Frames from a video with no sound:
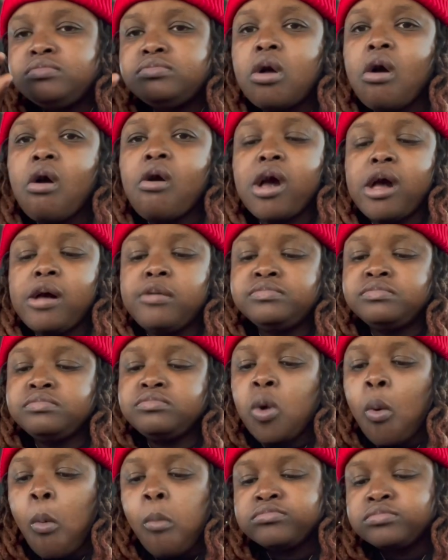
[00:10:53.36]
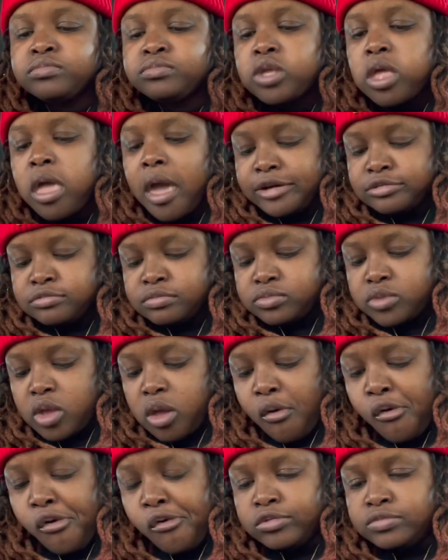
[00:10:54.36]
Okay.
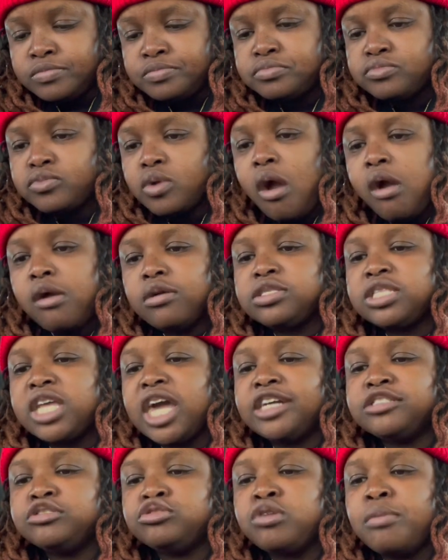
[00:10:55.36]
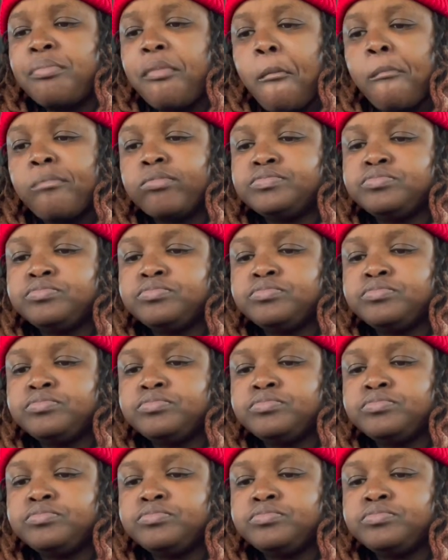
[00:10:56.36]
Ooh, this thing dripping.